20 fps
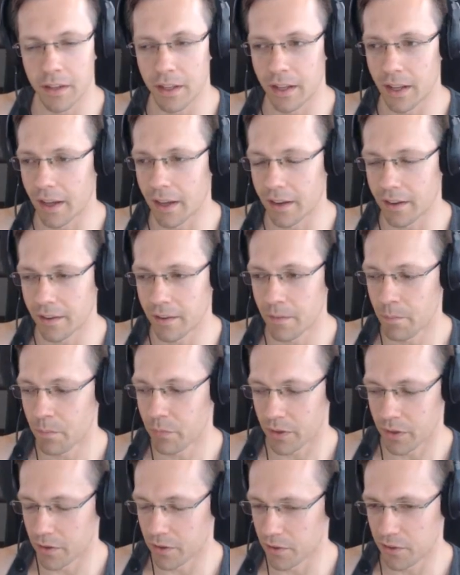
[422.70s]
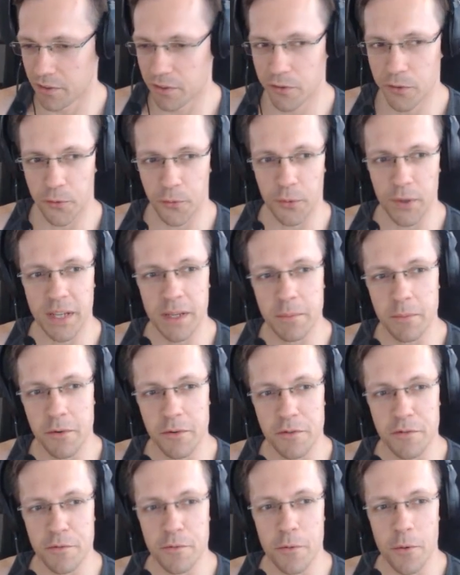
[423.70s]
like a stream
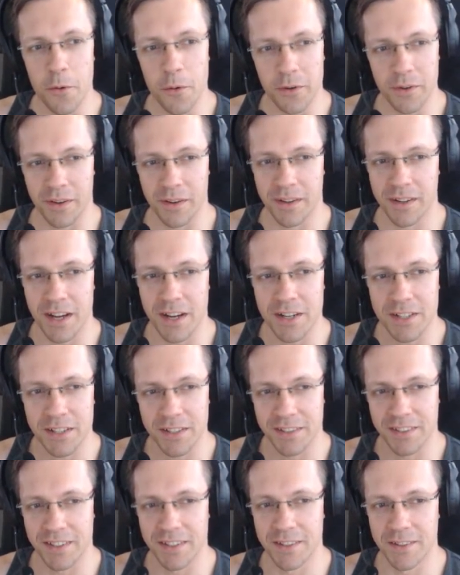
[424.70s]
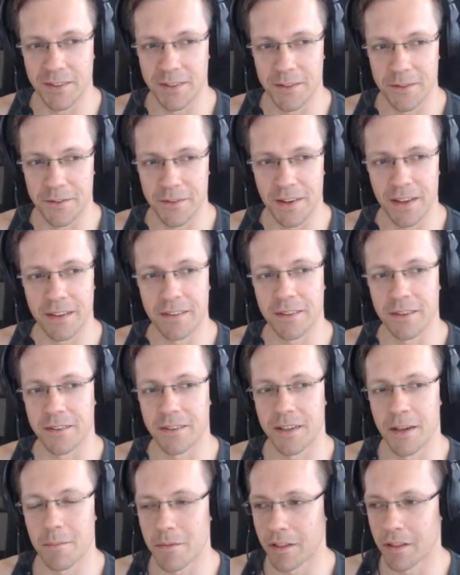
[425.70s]
of water gushes into your face or
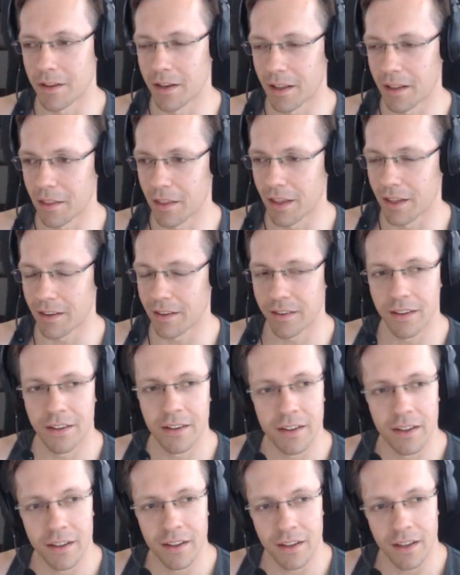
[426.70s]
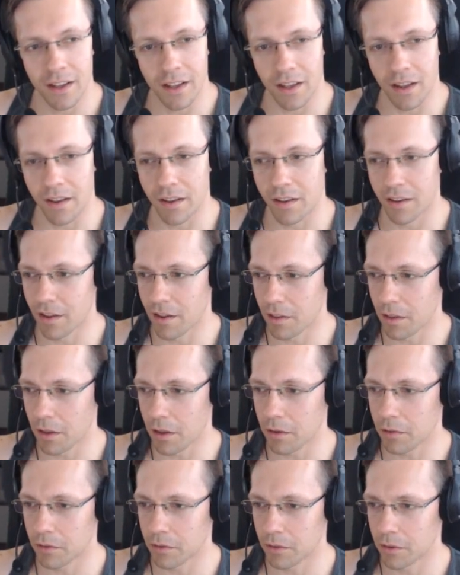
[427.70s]
something like that. And
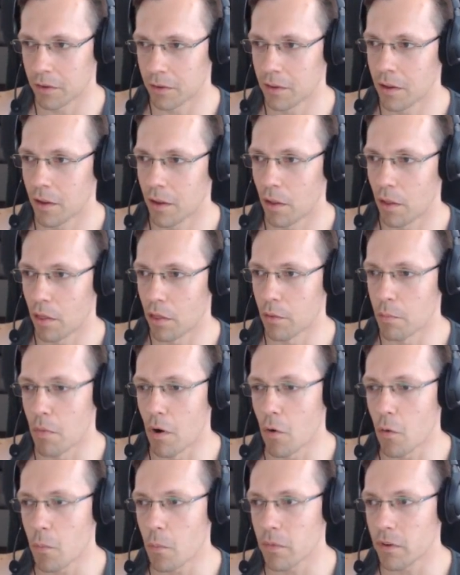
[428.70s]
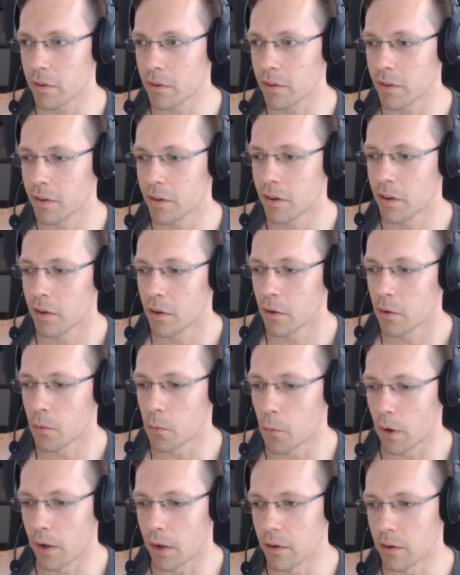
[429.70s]
that's the moment
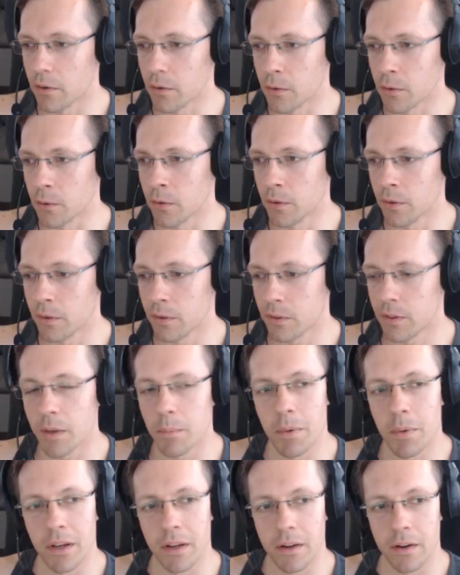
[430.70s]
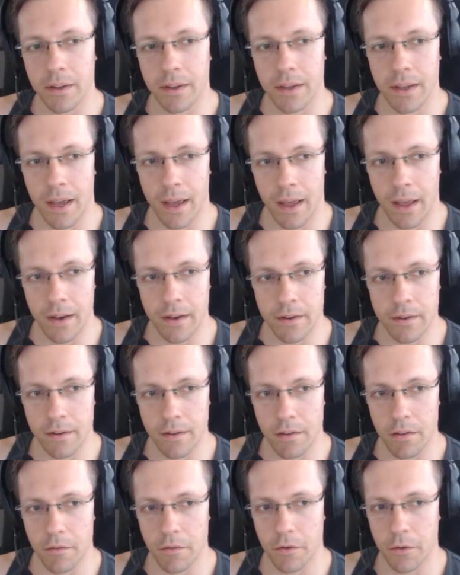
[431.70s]
when you typically
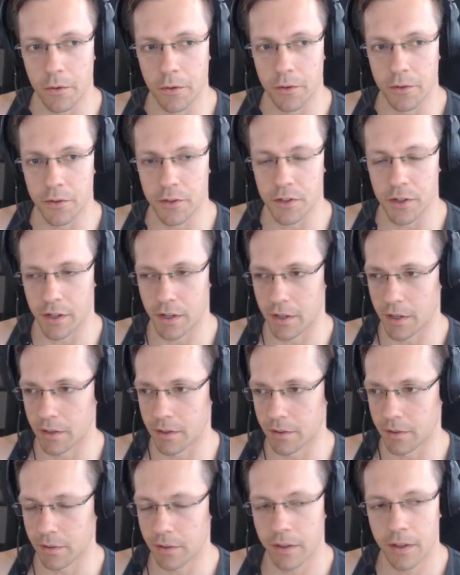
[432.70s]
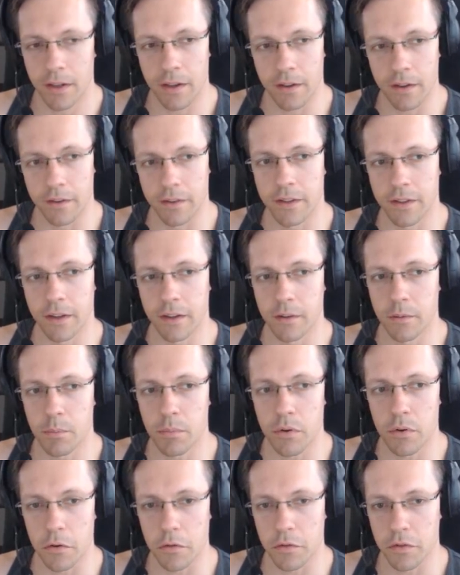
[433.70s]
enter the first jhana and can
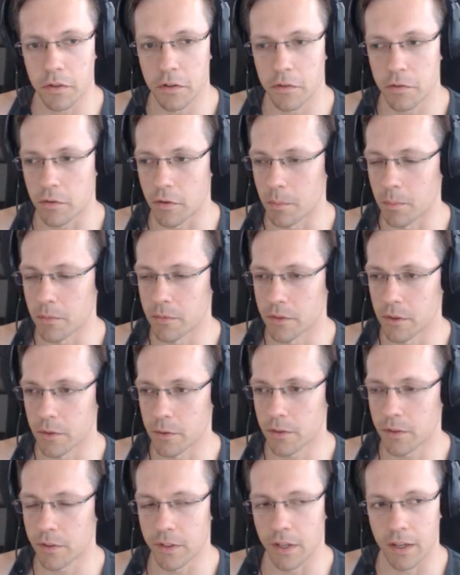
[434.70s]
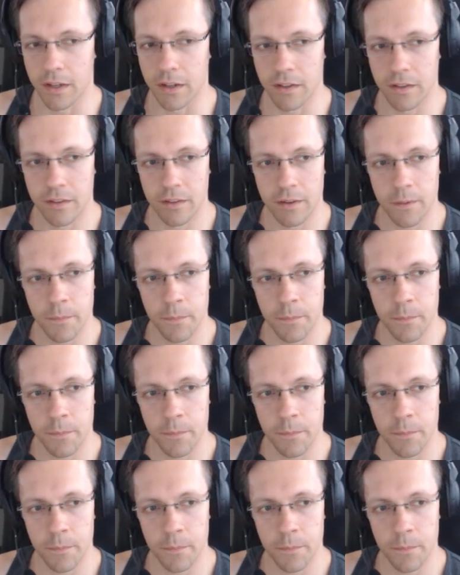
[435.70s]
profit from those states.